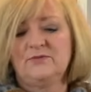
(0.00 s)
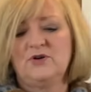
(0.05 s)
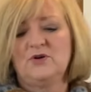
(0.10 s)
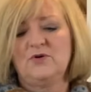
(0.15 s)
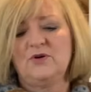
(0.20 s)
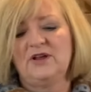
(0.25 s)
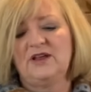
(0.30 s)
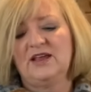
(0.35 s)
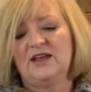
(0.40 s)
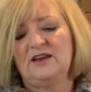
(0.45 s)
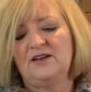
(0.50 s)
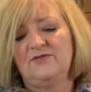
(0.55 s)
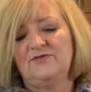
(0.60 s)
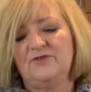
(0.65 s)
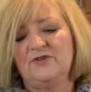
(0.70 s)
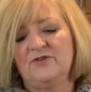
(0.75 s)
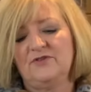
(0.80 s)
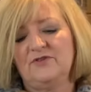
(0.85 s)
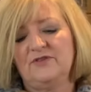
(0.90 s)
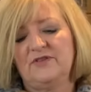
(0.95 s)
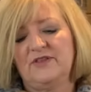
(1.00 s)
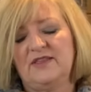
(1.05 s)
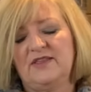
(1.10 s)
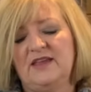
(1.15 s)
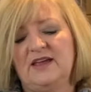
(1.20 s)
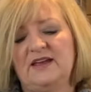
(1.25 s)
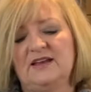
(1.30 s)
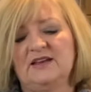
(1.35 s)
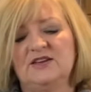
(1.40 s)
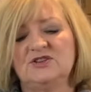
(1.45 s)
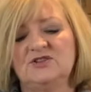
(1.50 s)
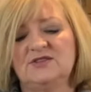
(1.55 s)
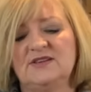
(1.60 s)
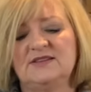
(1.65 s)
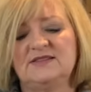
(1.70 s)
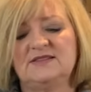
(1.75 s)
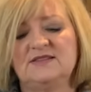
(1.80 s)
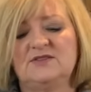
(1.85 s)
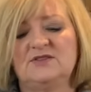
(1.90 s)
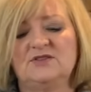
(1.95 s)
going any further than that, because
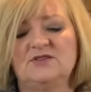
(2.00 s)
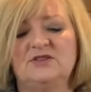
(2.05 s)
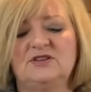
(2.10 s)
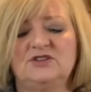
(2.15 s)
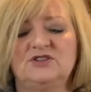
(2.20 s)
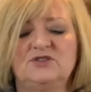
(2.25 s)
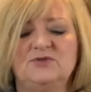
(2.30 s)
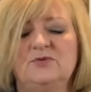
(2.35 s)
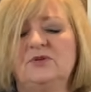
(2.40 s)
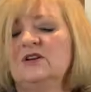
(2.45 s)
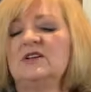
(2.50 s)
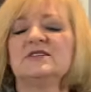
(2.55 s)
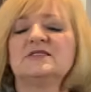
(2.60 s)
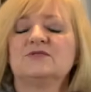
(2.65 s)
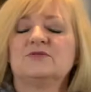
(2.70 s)
that's all that she wanted.